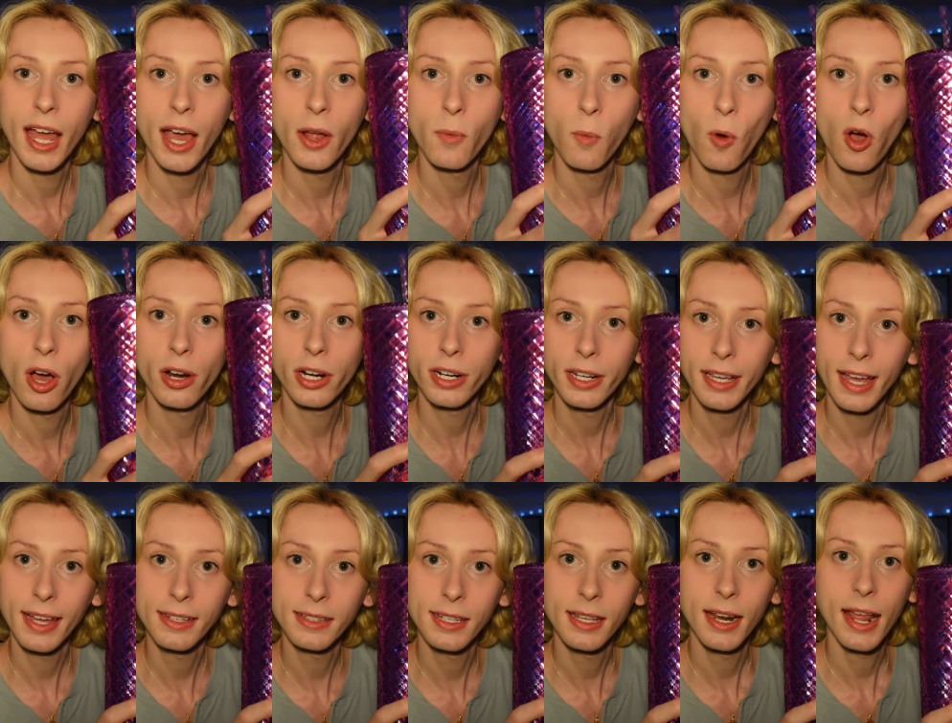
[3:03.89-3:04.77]
had water
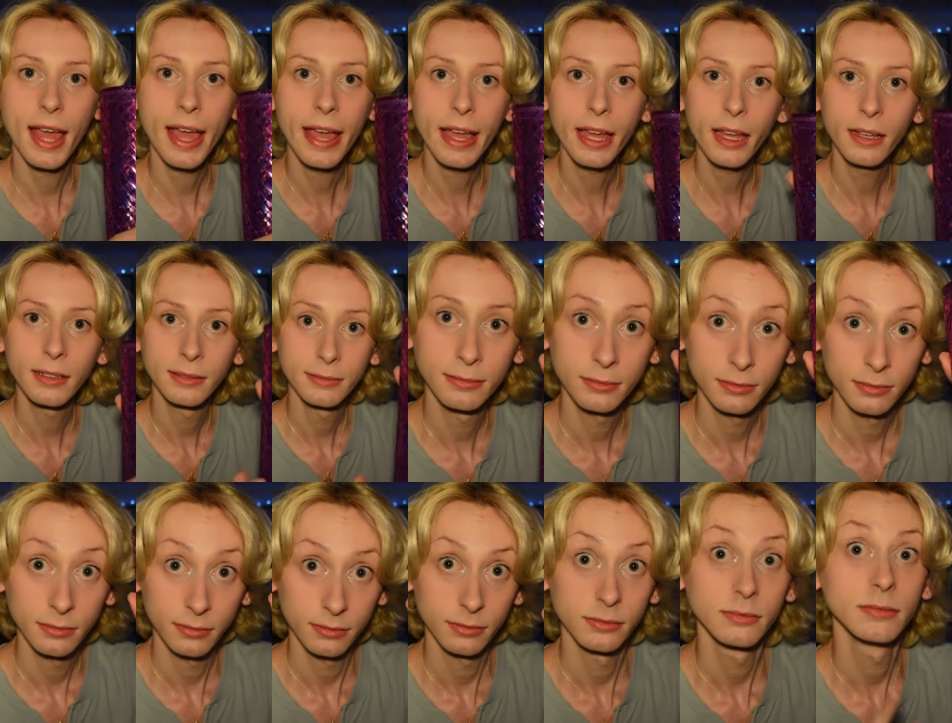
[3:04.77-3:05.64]
yet today.
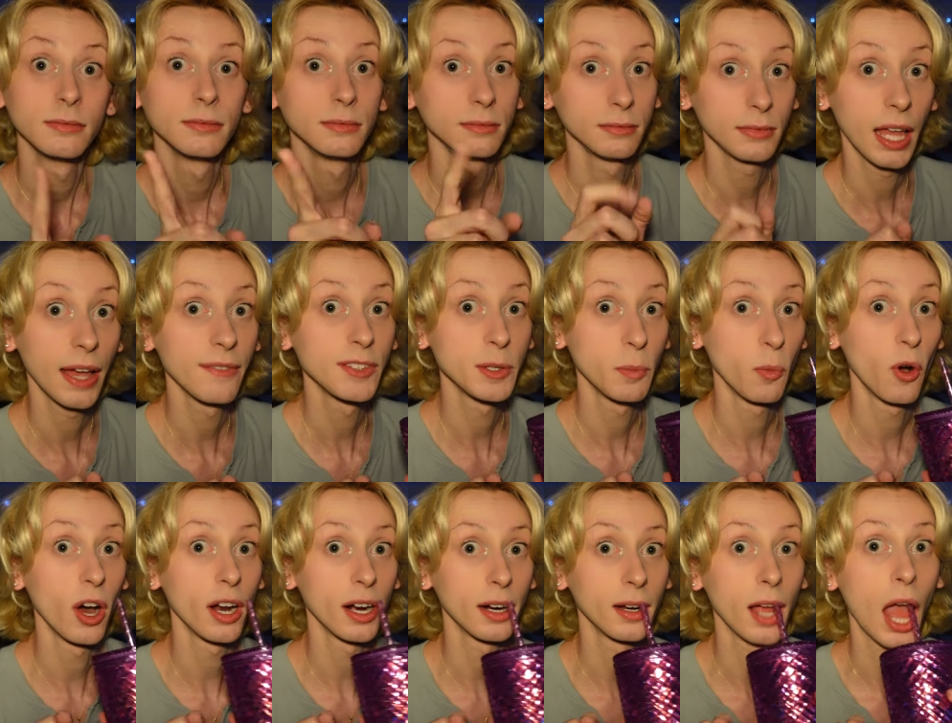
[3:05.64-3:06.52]
Have some
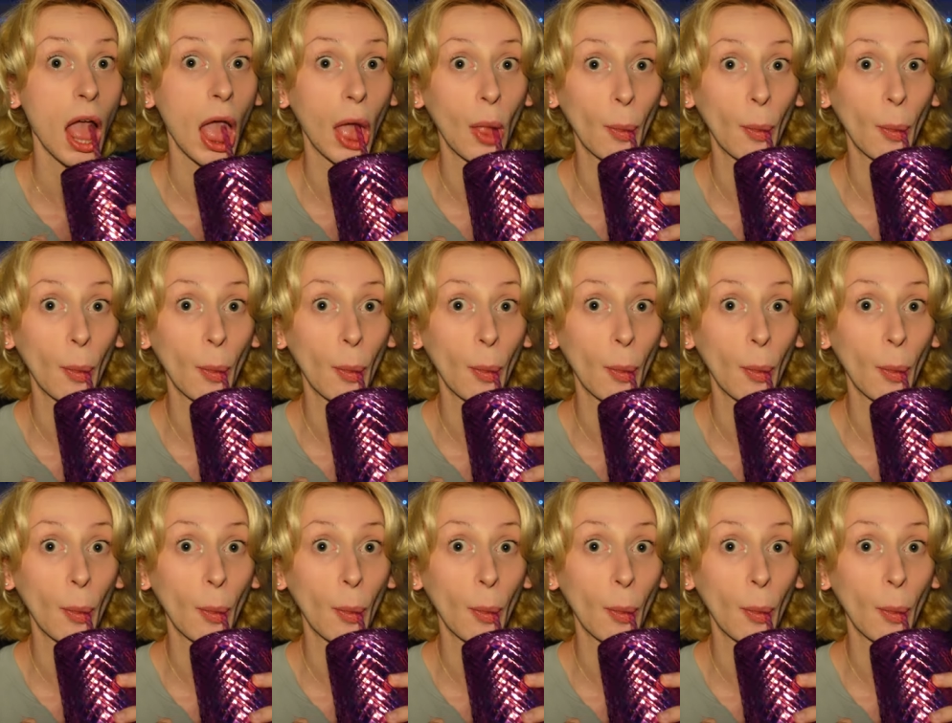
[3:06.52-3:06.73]
water.